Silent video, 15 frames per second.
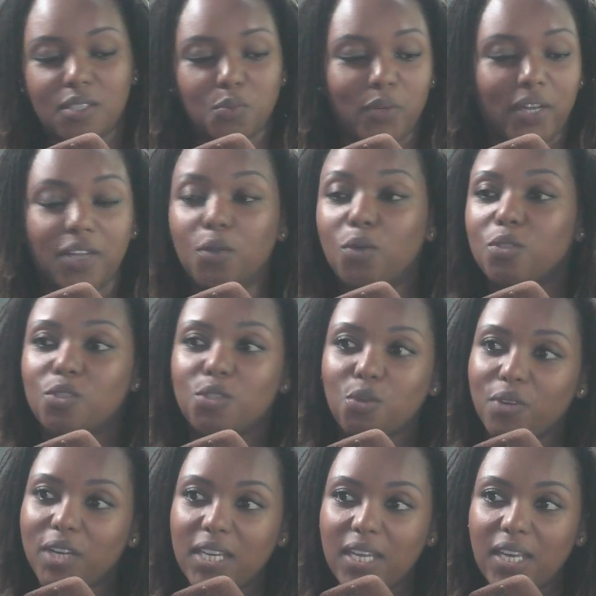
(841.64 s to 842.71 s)
we're not
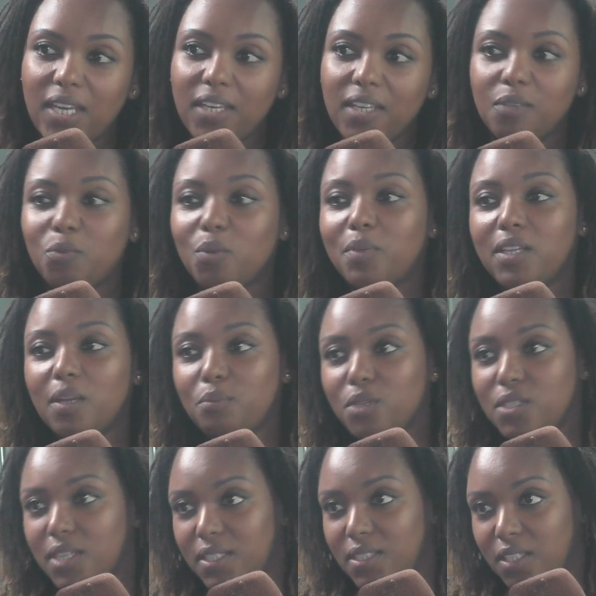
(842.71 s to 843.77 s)
screening and women are
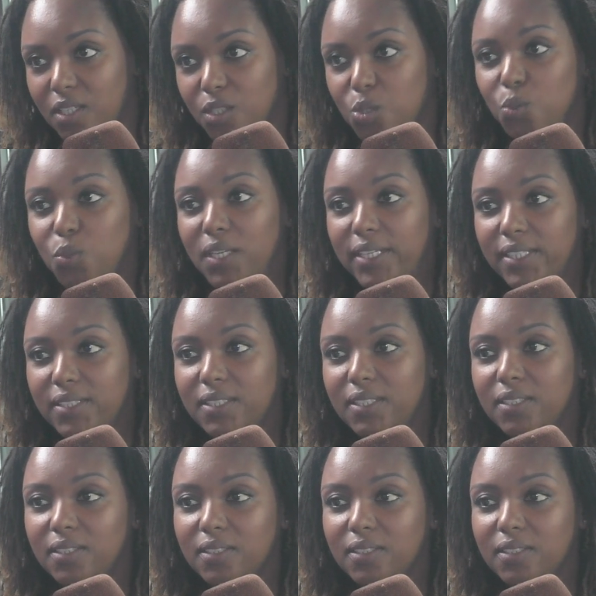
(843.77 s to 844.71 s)
presenting too late.